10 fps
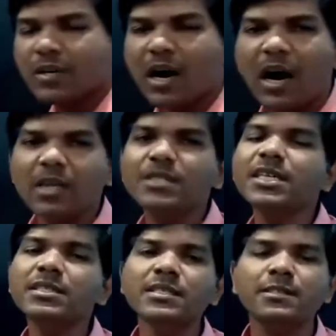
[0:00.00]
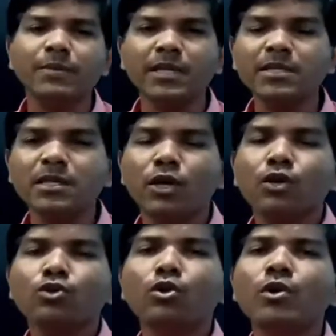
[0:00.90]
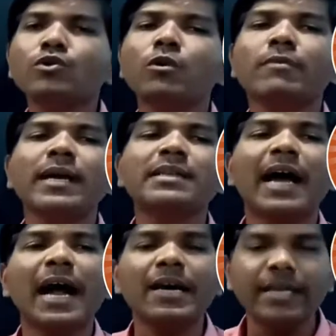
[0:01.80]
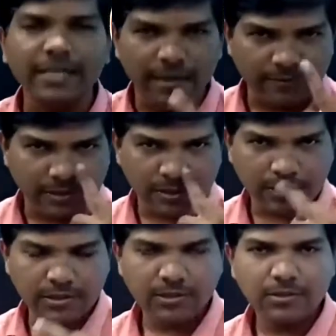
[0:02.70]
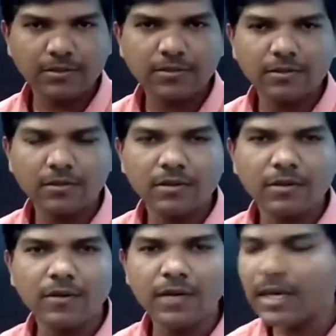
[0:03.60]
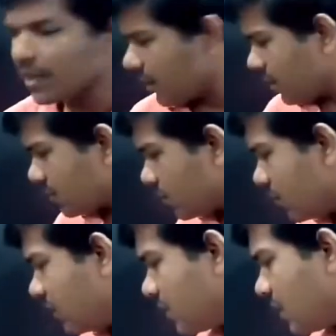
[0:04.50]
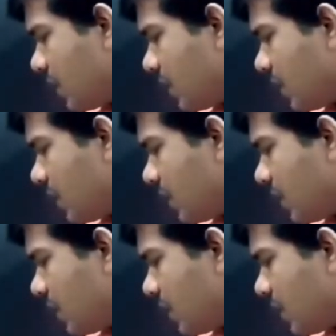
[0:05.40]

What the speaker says: Artisans means those who will make the handicrafts. Okay, so these are